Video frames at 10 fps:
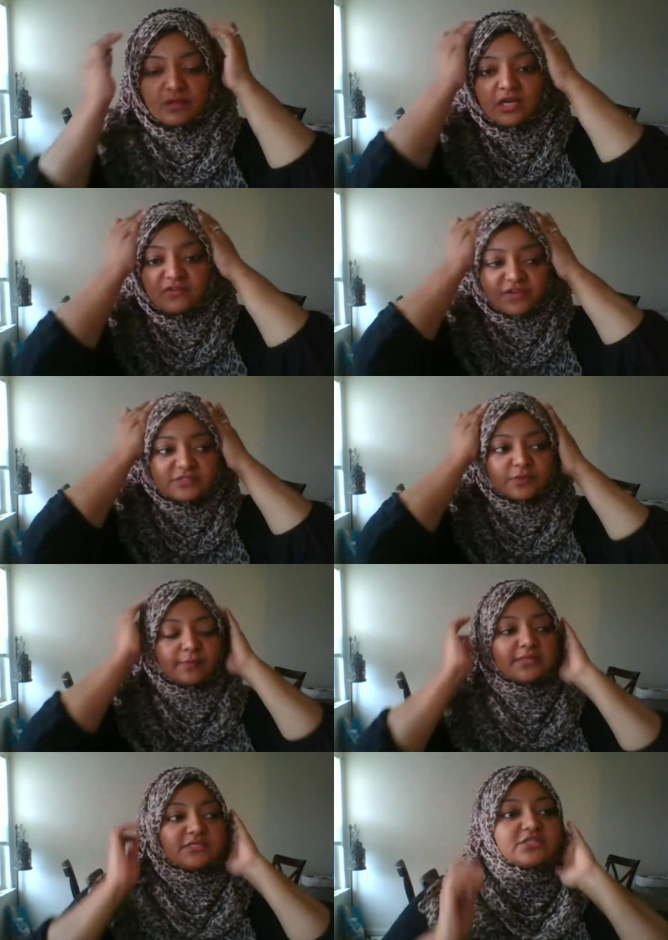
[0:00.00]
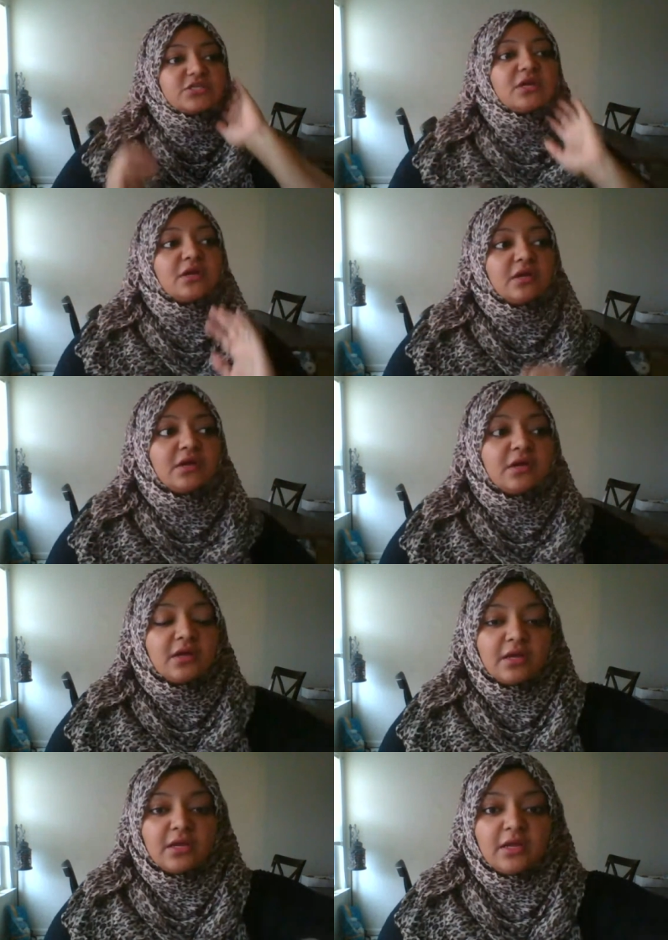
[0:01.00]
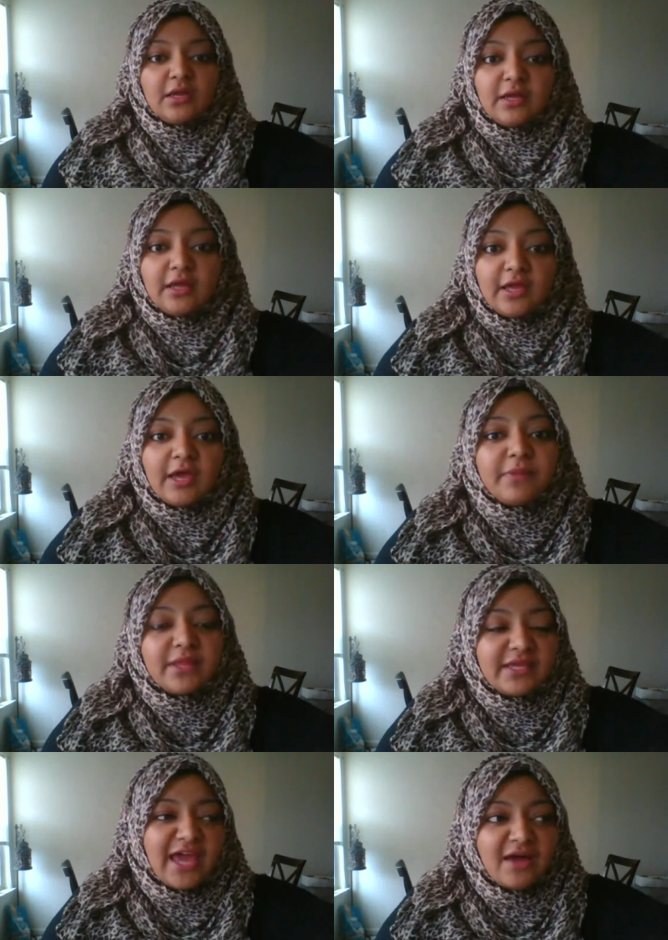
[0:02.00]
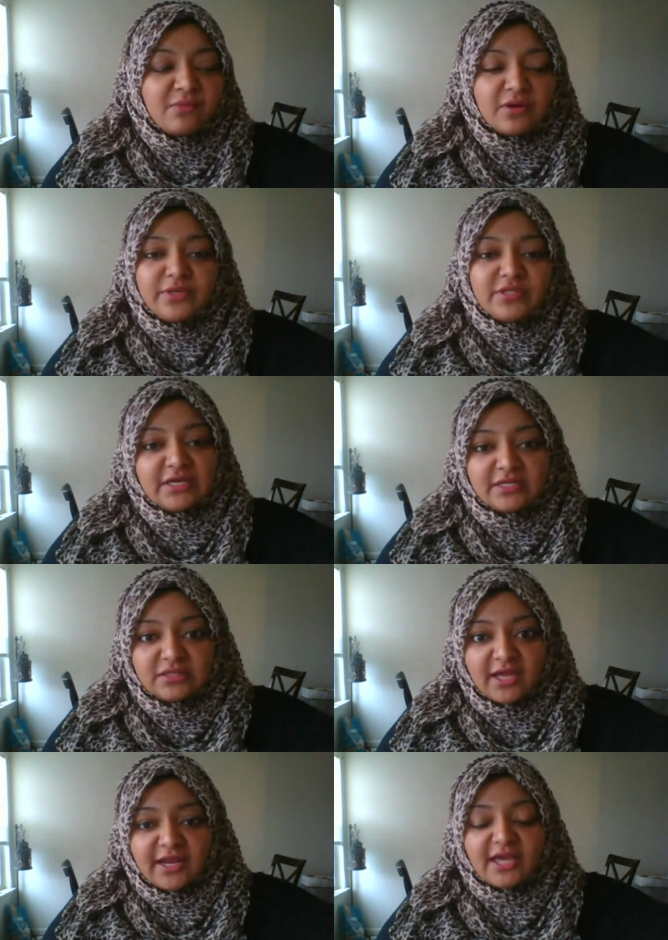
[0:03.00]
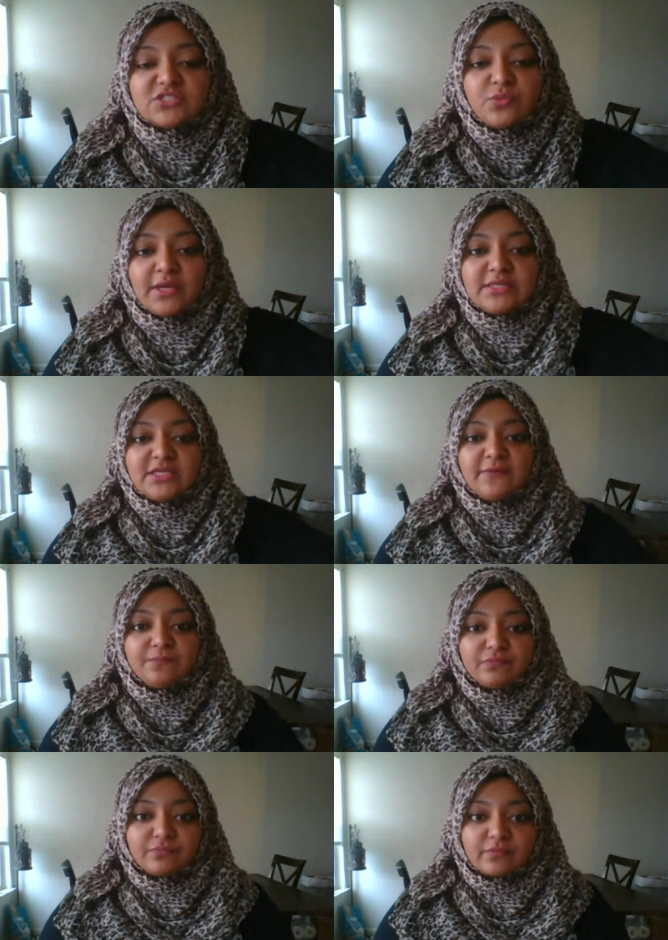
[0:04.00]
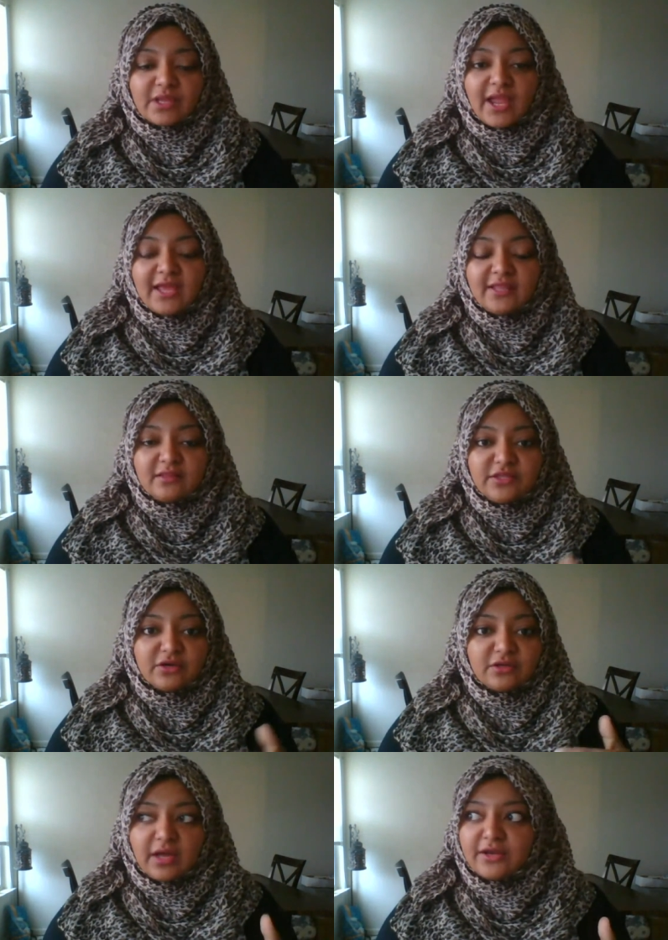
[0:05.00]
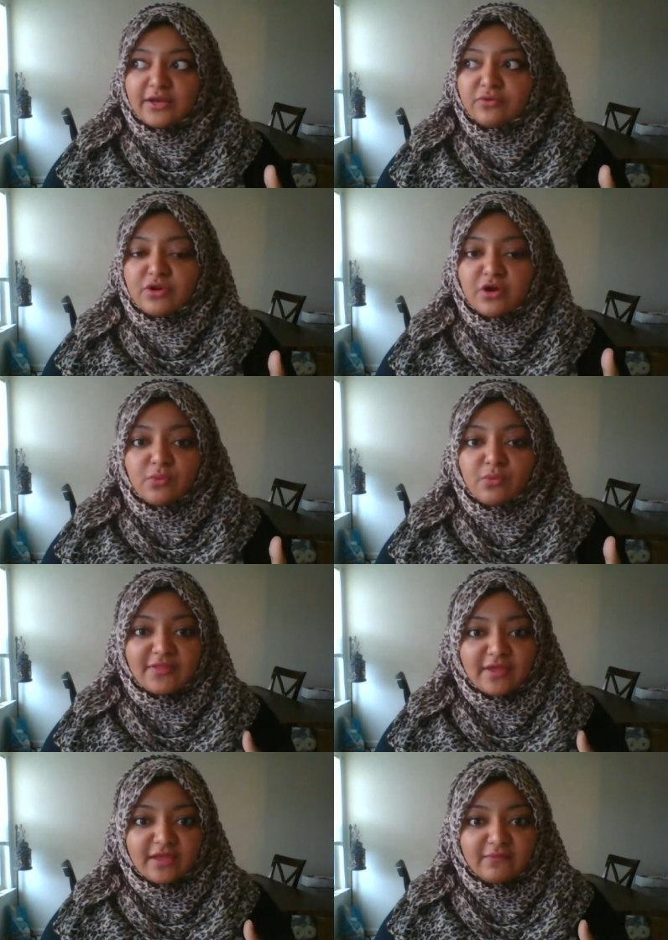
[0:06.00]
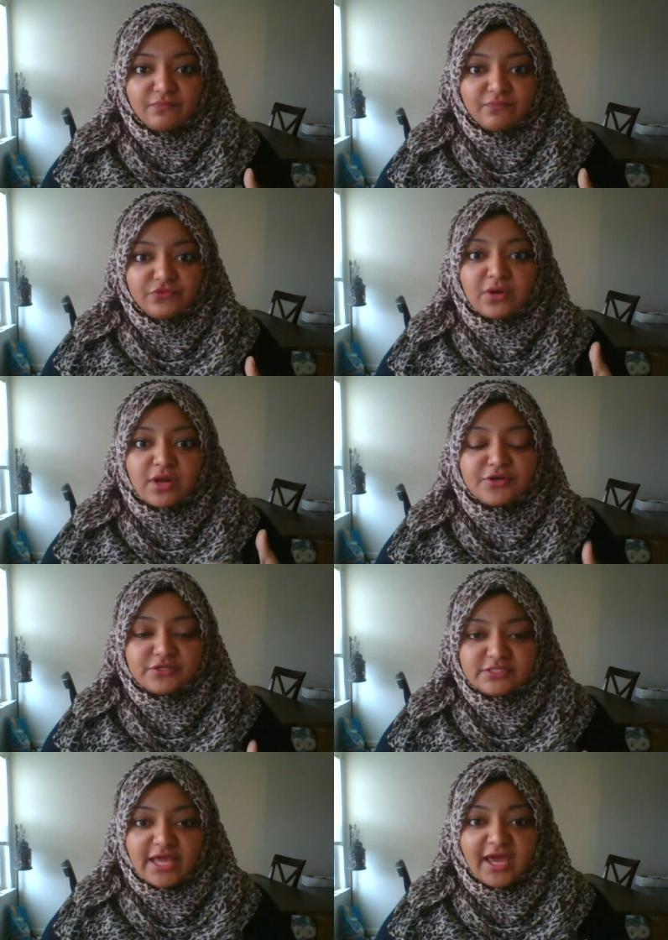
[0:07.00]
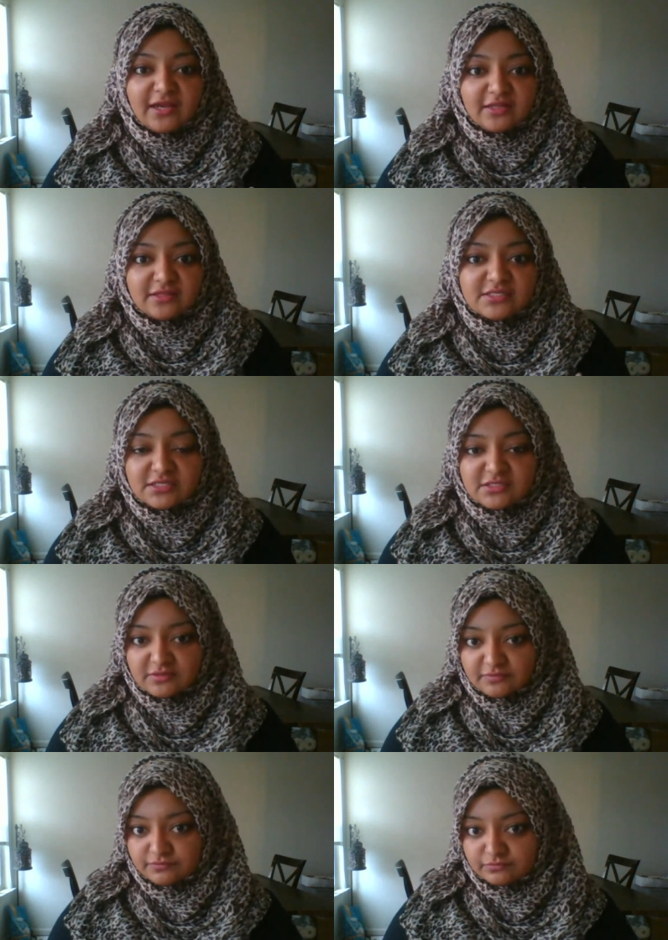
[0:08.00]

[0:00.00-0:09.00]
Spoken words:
on a Facebook message, and be like, yeah, well, we think Adnan XYZ. And I don't know why they don't understand that this is